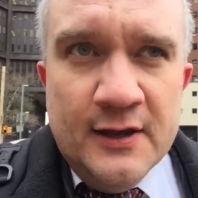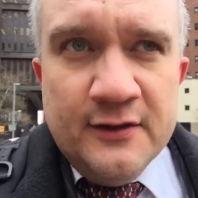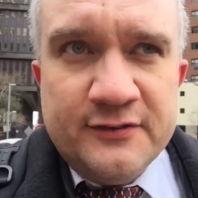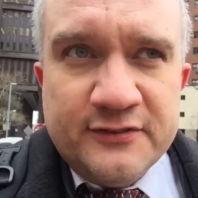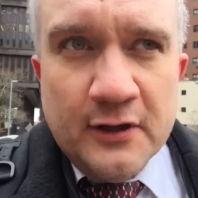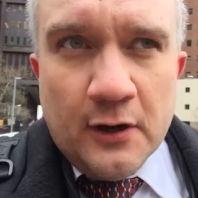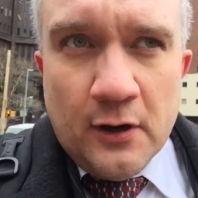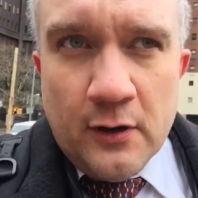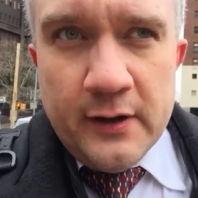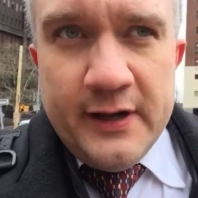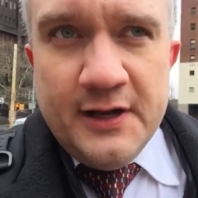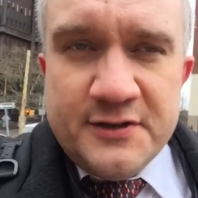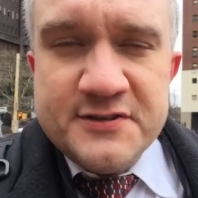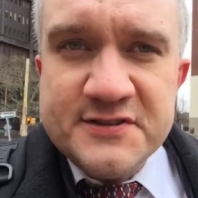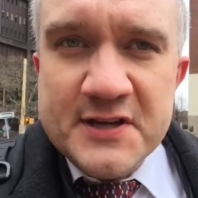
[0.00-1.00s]
So
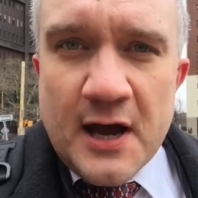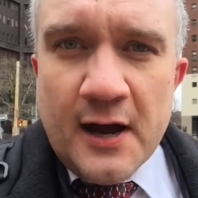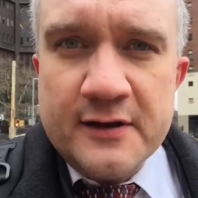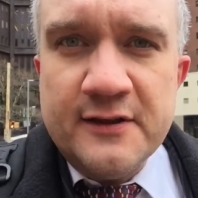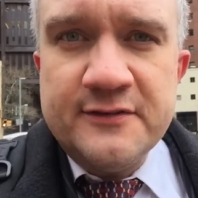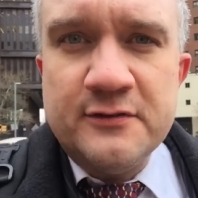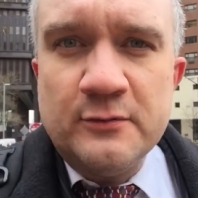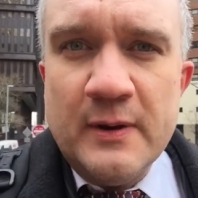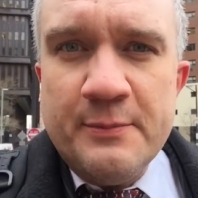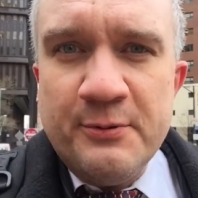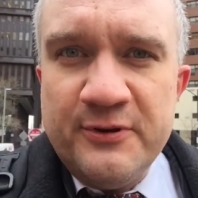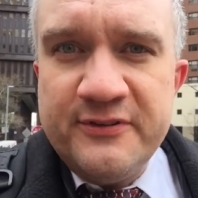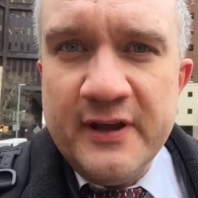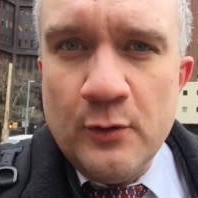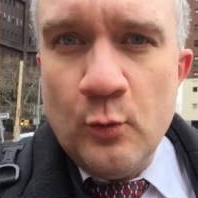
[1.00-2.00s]
each stock doesn't
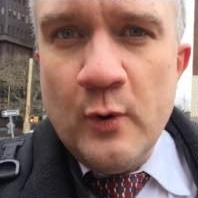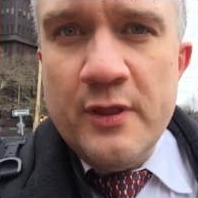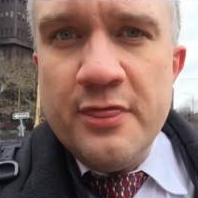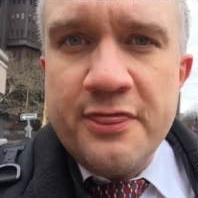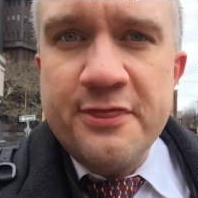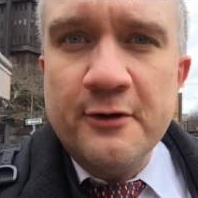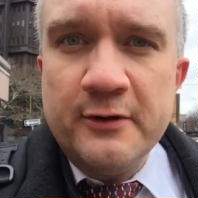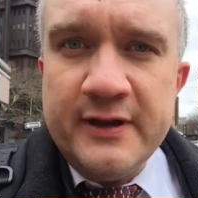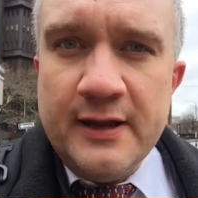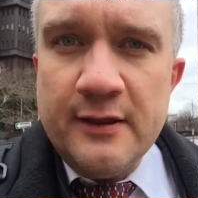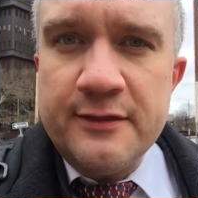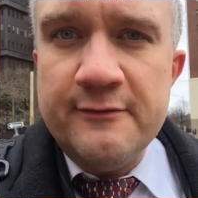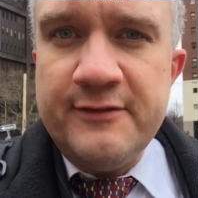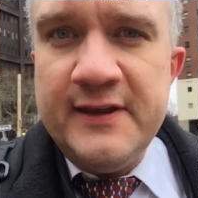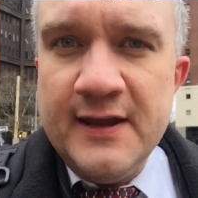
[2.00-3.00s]
represent
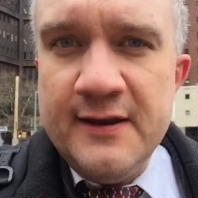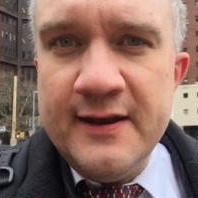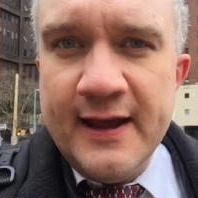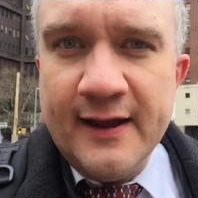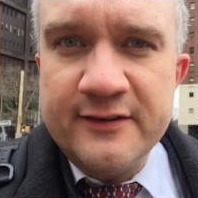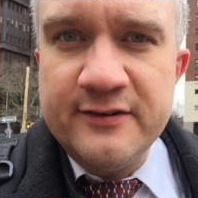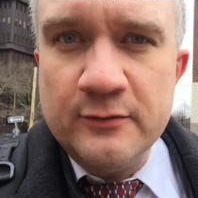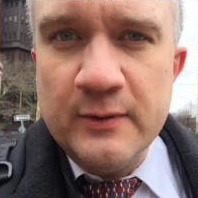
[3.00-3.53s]
1/30th of the index.